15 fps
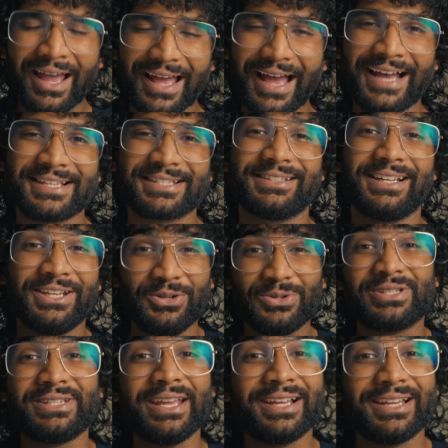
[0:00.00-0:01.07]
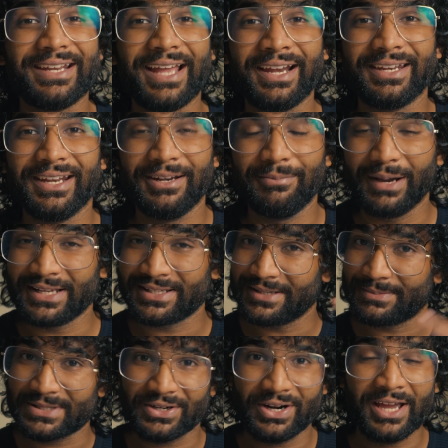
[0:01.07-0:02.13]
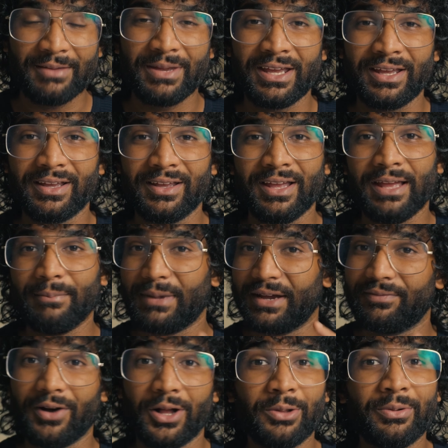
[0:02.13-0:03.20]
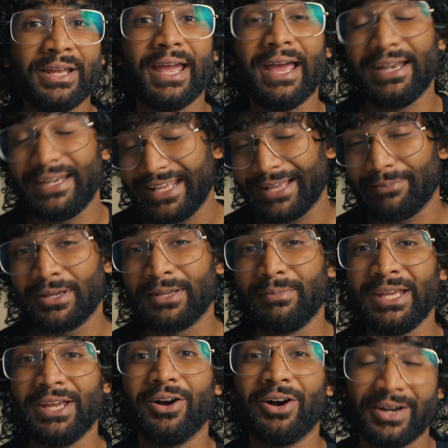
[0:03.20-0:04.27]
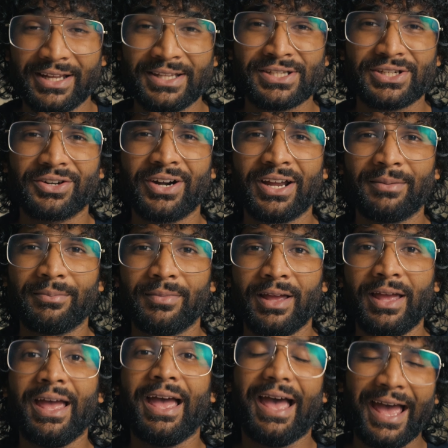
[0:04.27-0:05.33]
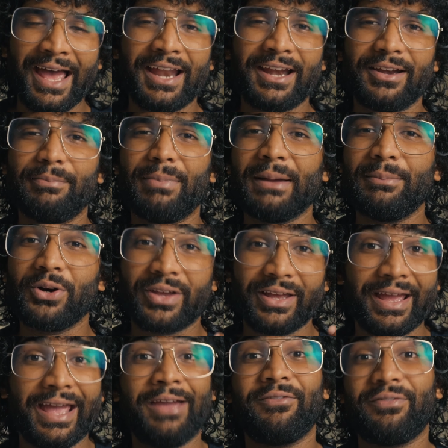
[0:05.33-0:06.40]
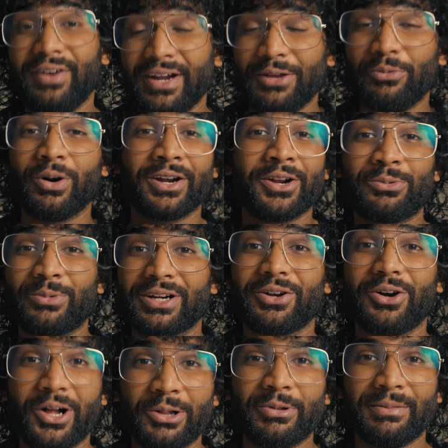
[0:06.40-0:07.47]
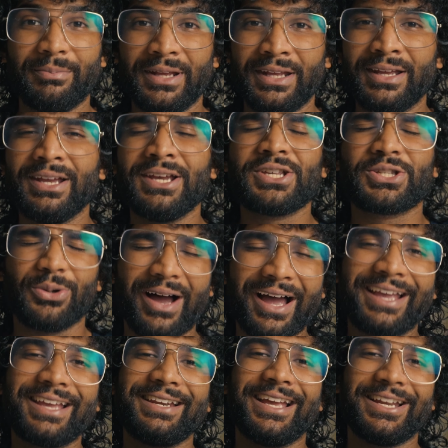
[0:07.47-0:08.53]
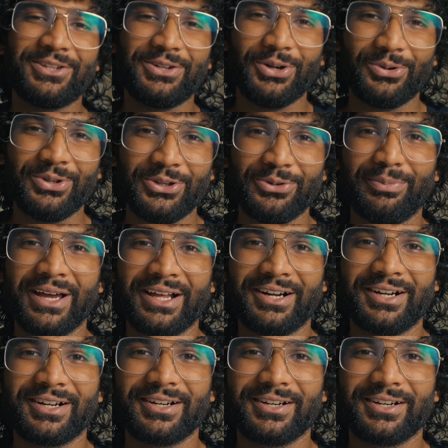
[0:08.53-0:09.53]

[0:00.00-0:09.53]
ask that you stay connected by subscribing, by following and DMing me on Instagram, and by booking a free one-on-one call with me so I can get to know you better.